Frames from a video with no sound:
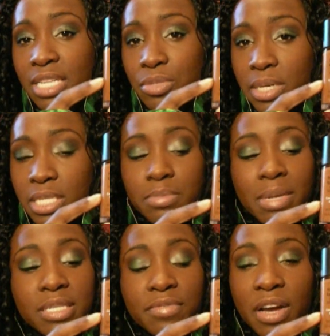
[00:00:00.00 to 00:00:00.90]
That's what it's
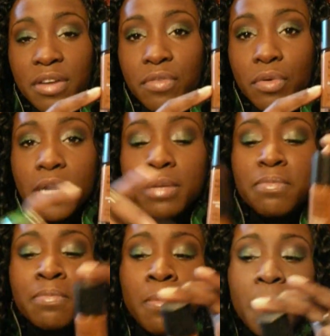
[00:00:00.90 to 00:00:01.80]
specified for.
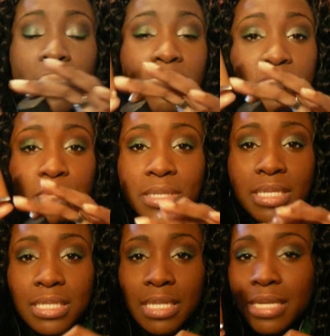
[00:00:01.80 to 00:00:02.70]
This one
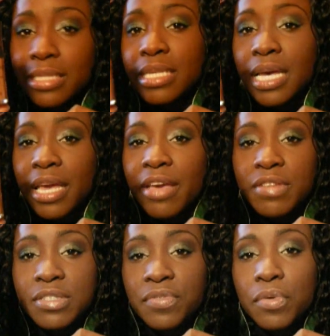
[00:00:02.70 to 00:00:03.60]
does not say
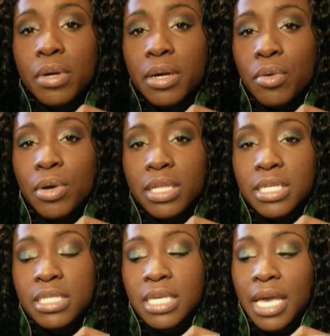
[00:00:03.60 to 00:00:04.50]
if it's for
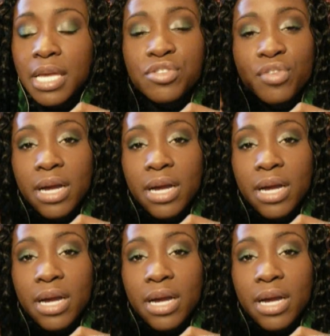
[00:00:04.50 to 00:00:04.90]
oily skin,